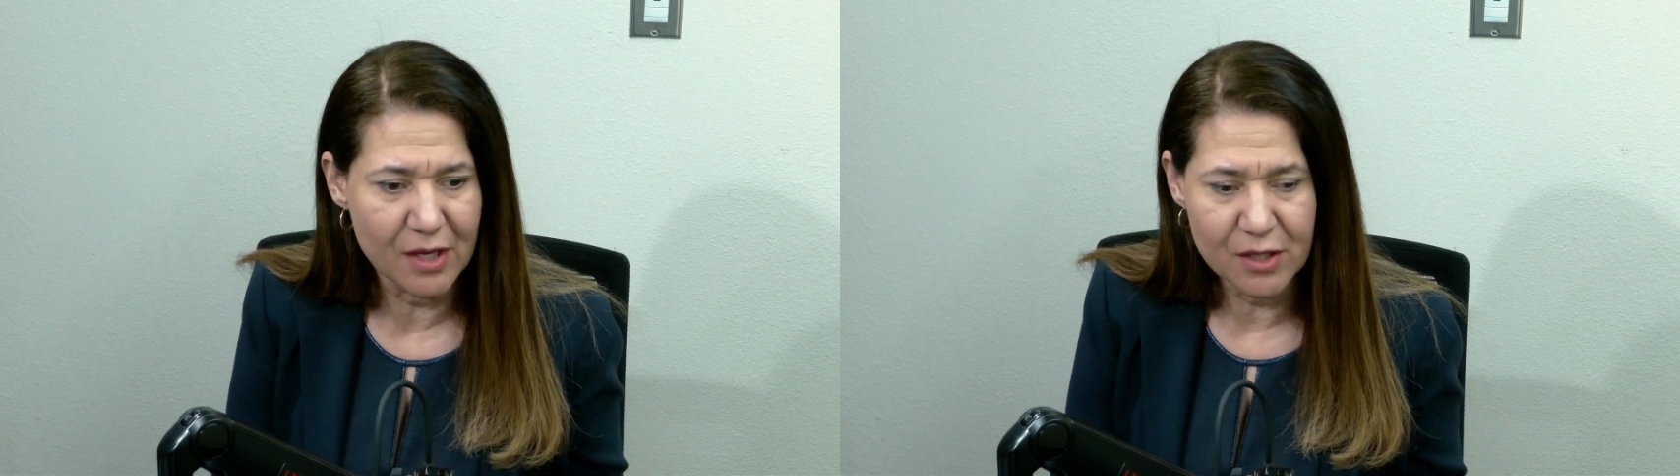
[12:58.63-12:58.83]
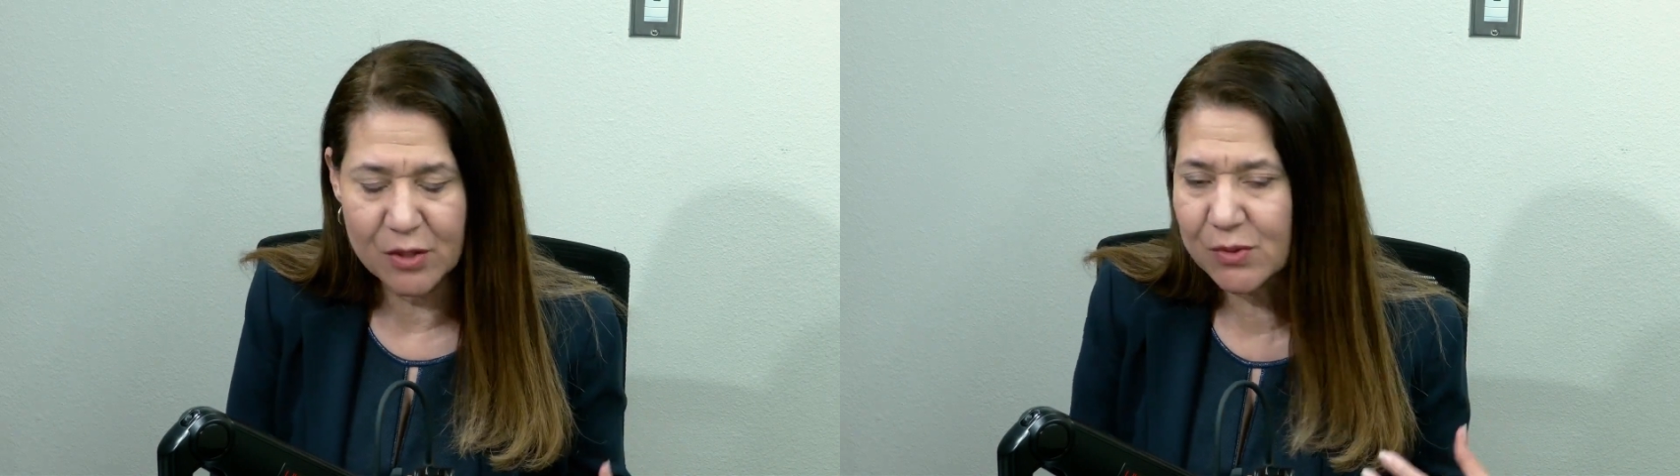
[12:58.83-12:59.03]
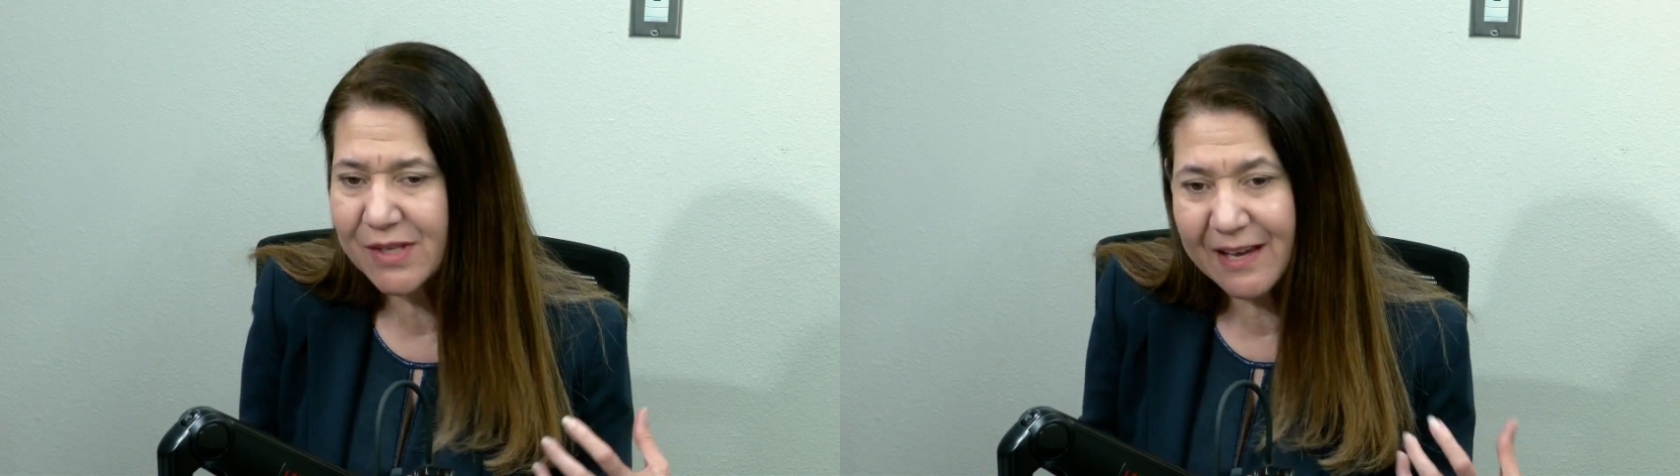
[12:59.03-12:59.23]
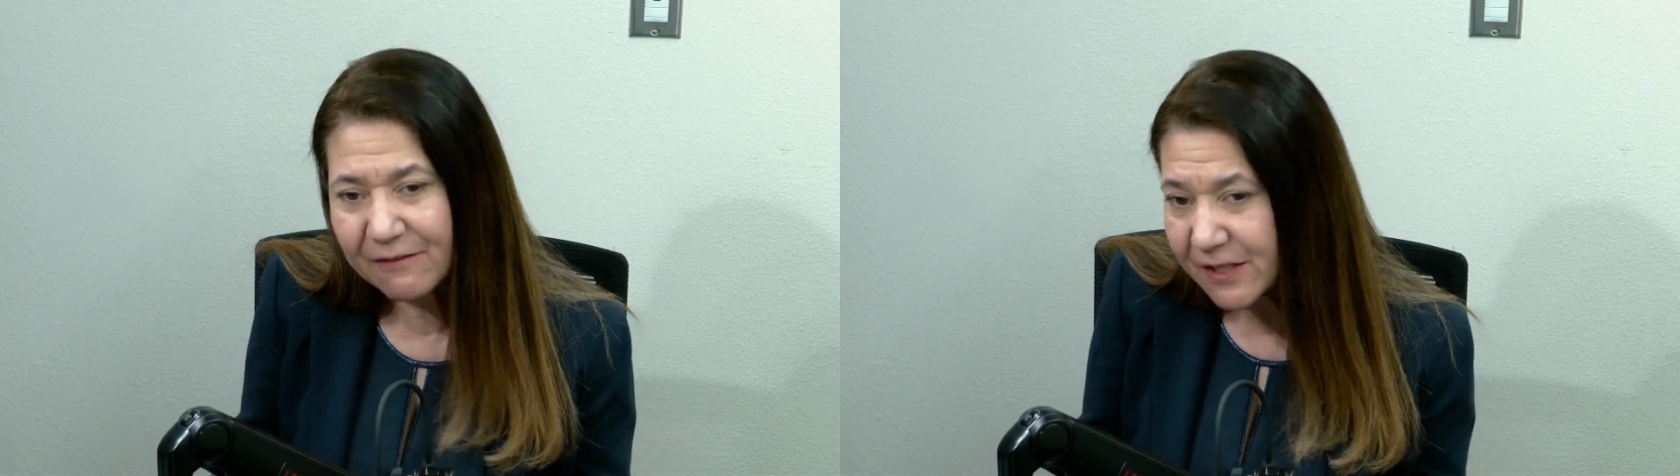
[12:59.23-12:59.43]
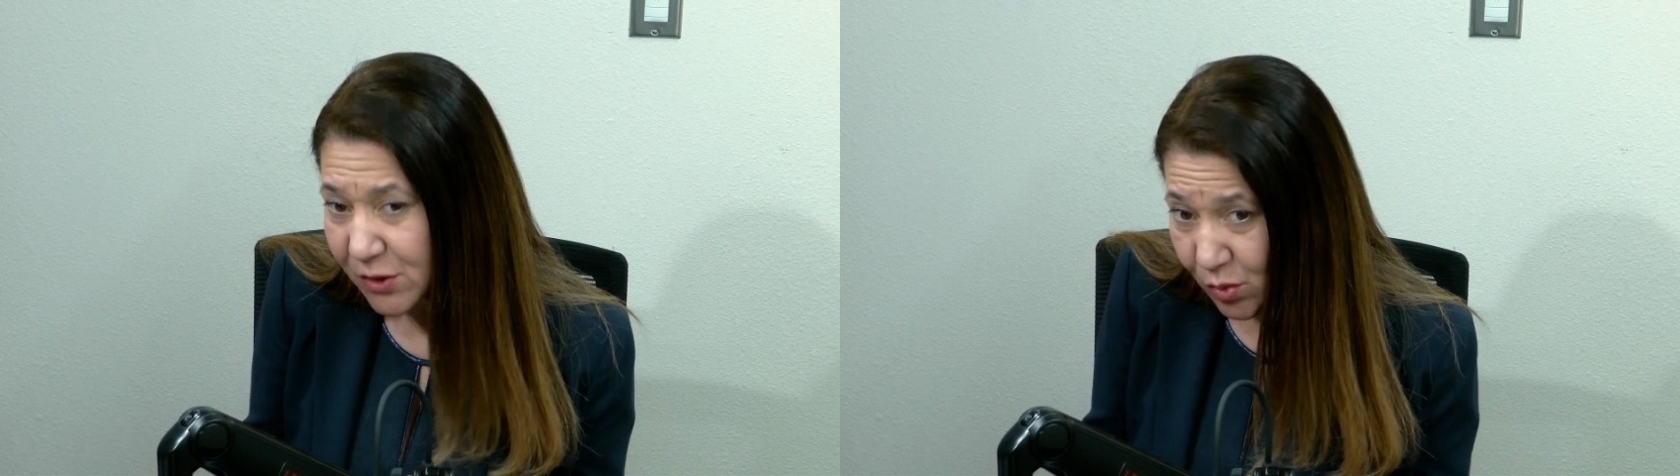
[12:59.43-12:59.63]
use
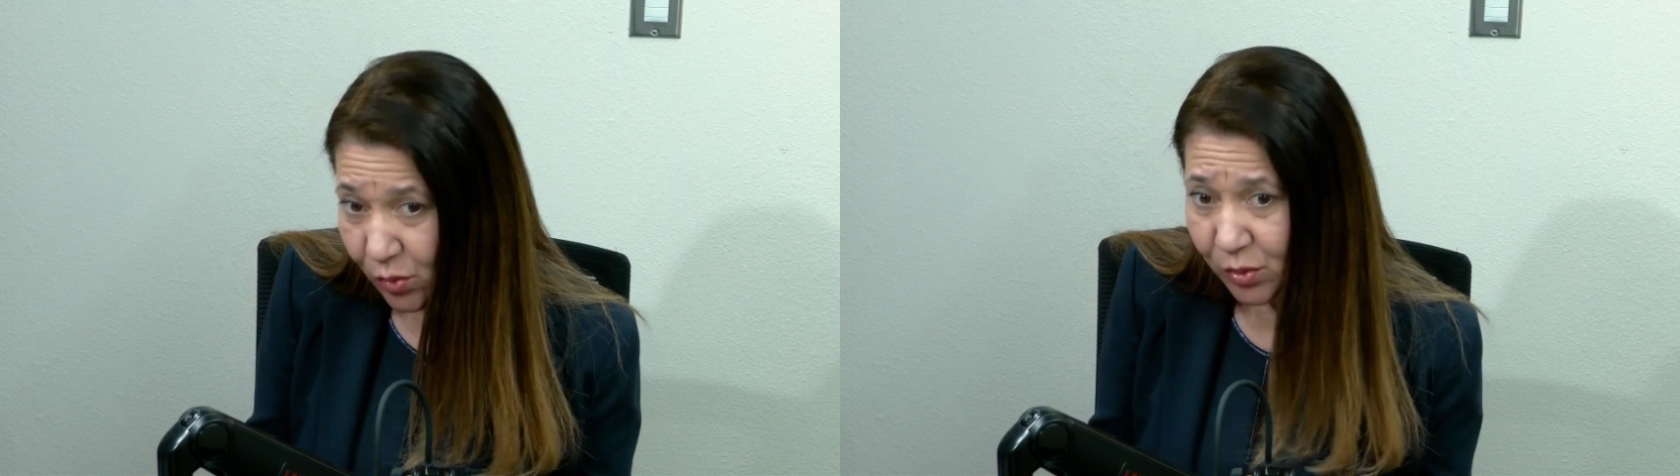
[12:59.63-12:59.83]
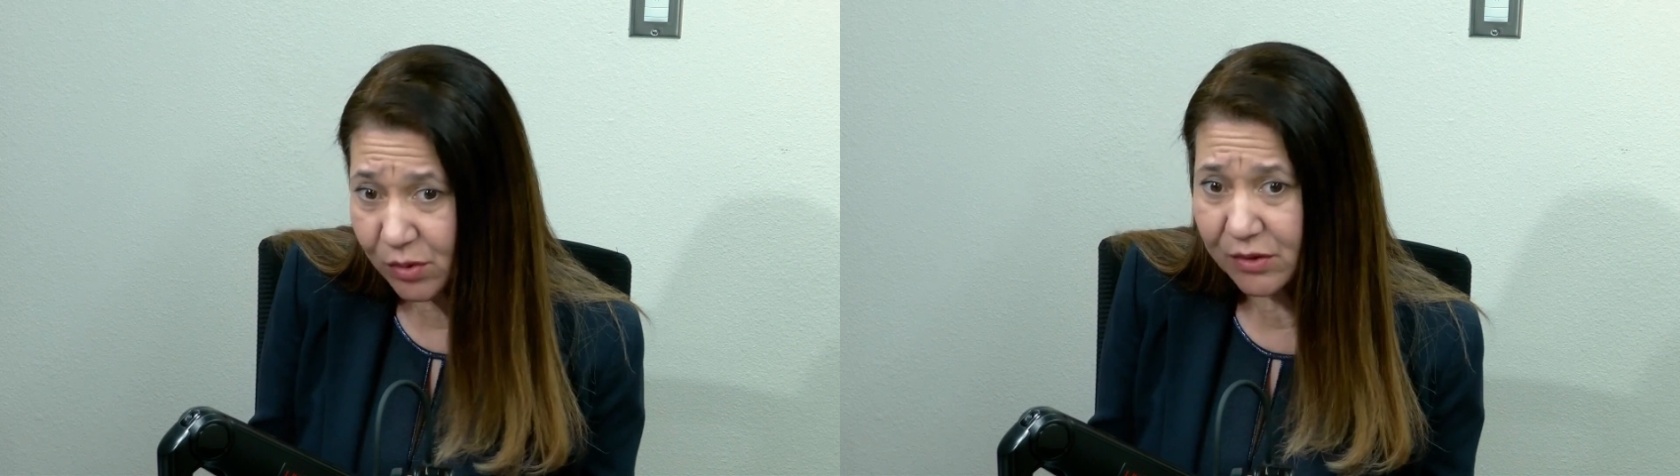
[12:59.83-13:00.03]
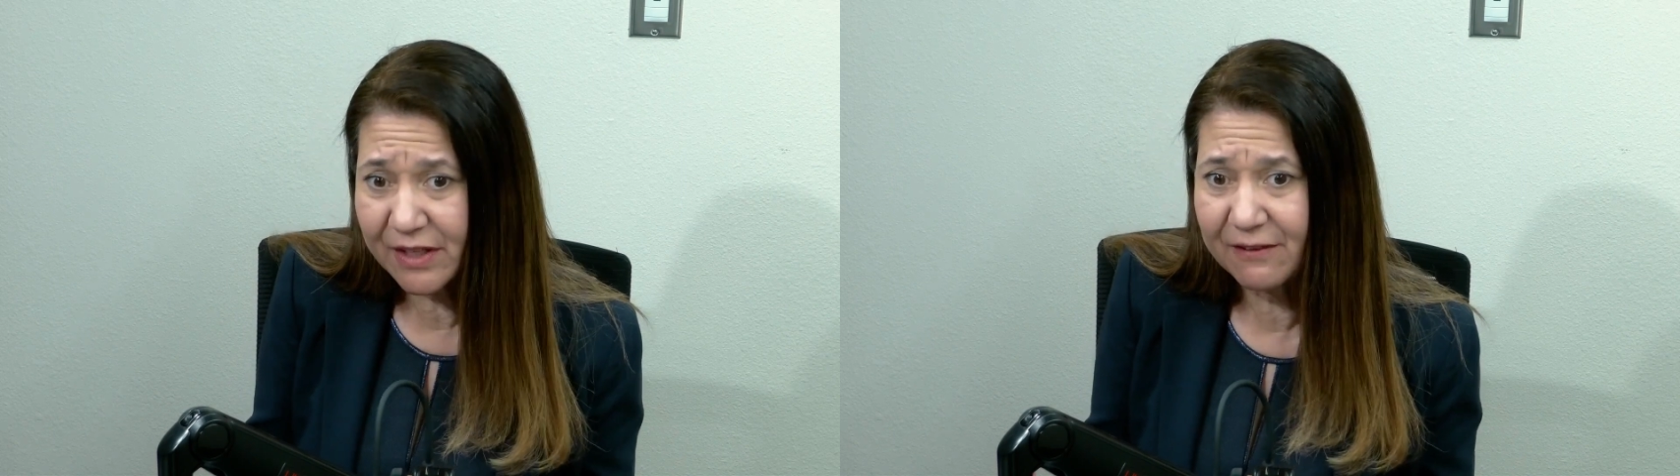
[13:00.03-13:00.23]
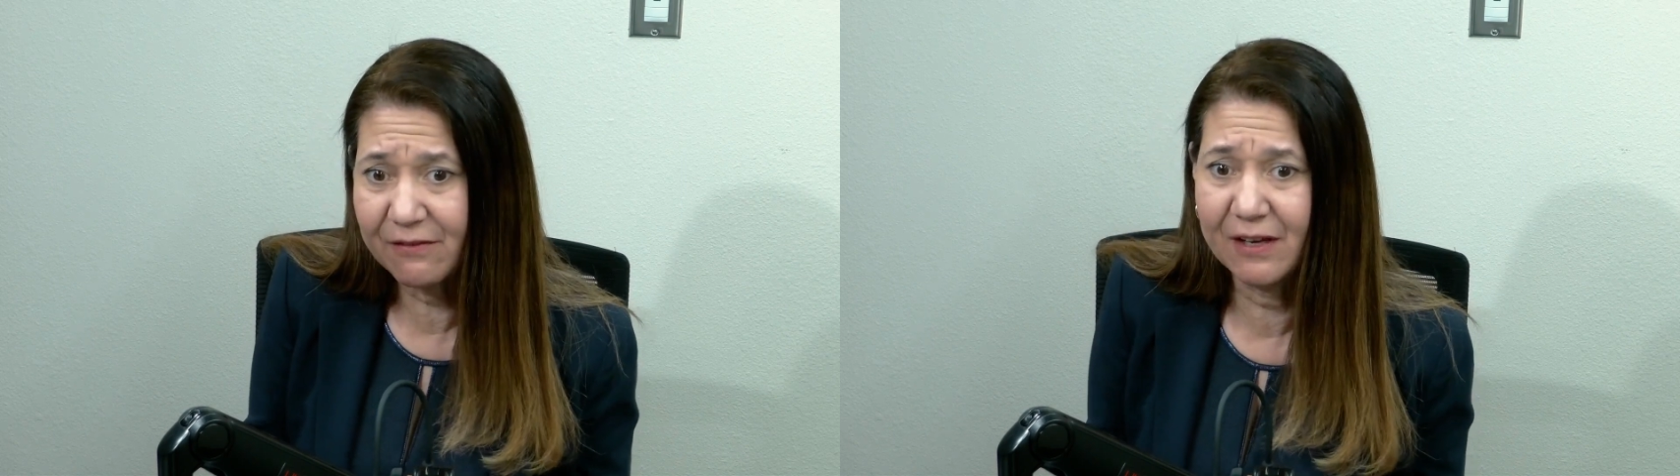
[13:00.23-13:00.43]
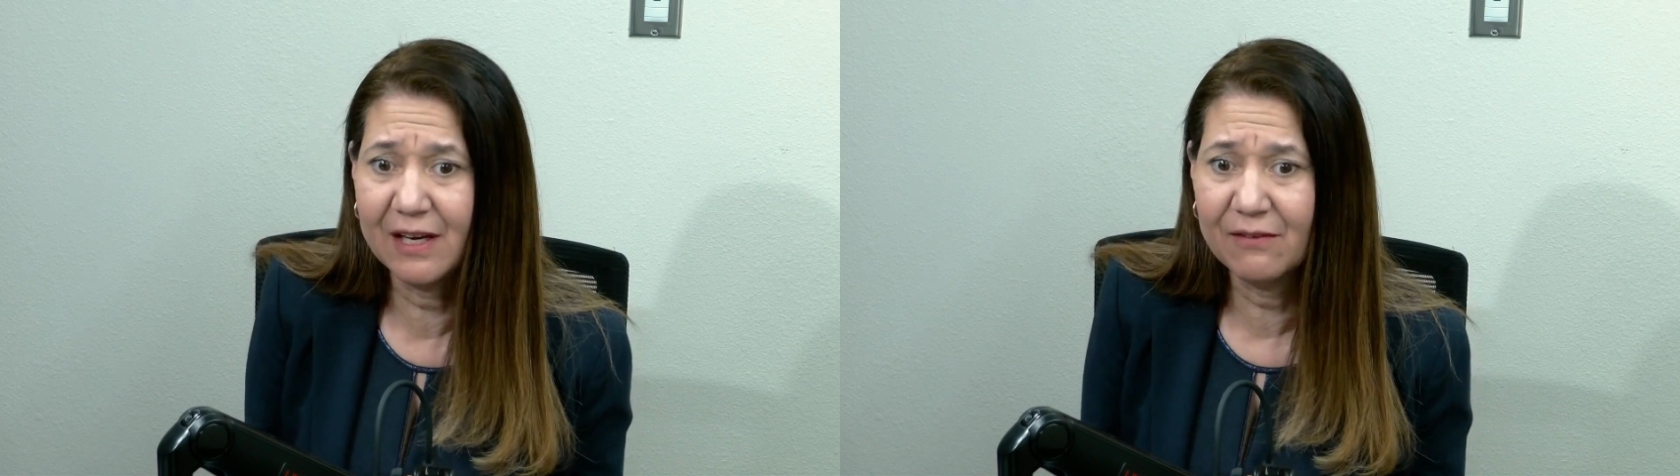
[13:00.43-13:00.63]
every tool
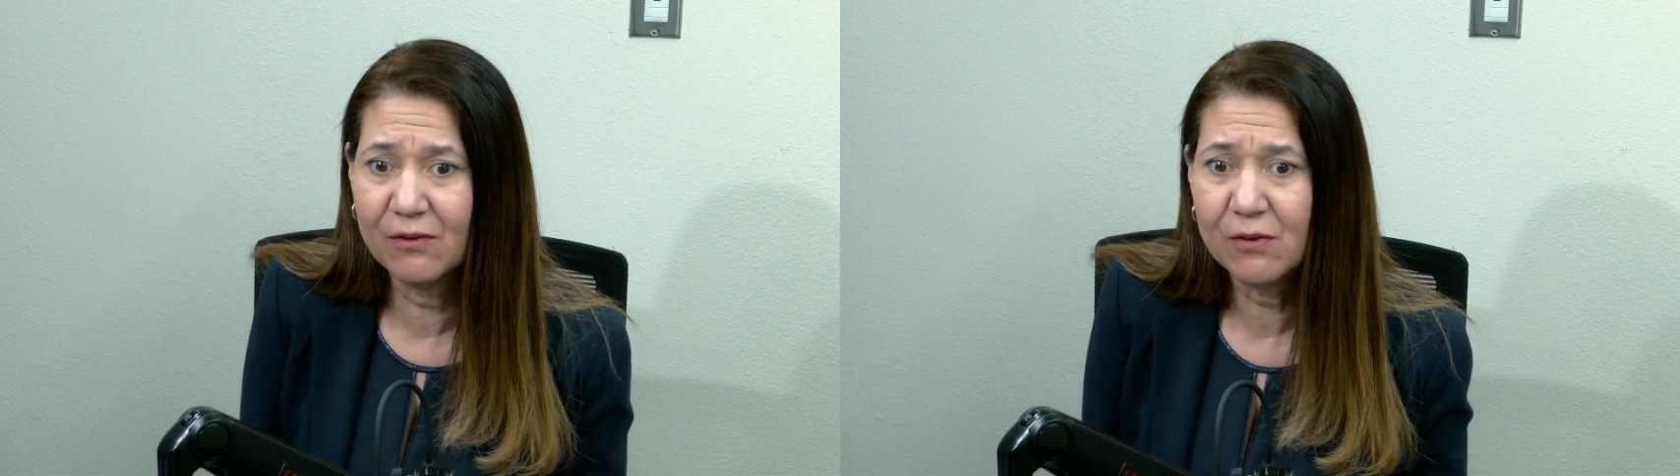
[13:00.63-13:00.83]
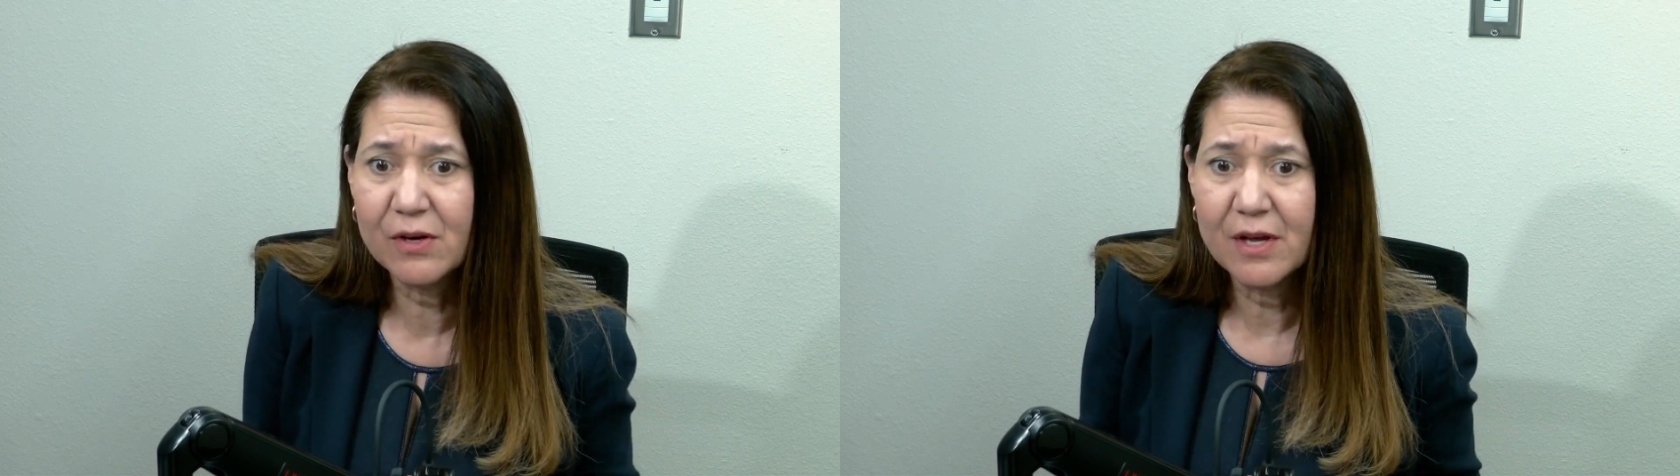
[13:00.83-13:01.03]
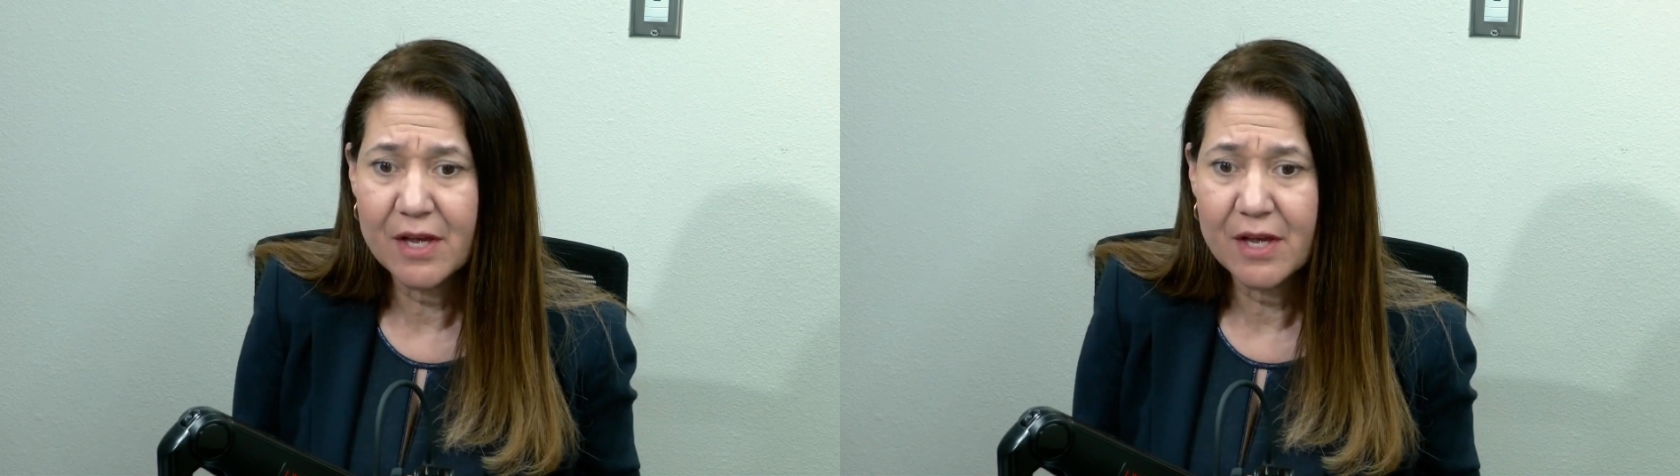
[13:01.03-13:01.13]
available,